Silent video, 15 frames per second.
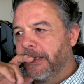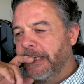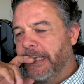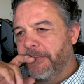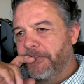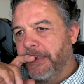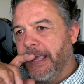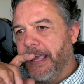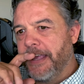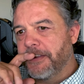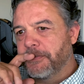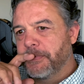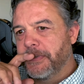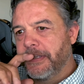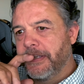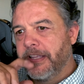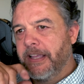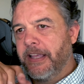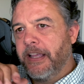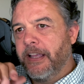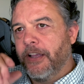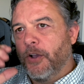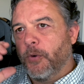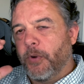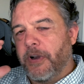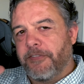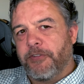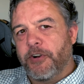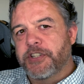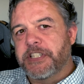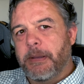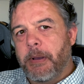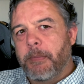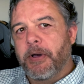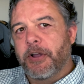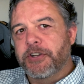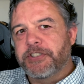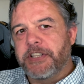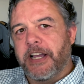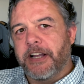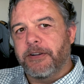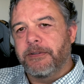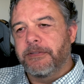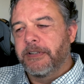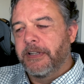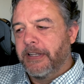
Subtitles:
if you ask me. When I first got my motorcycle,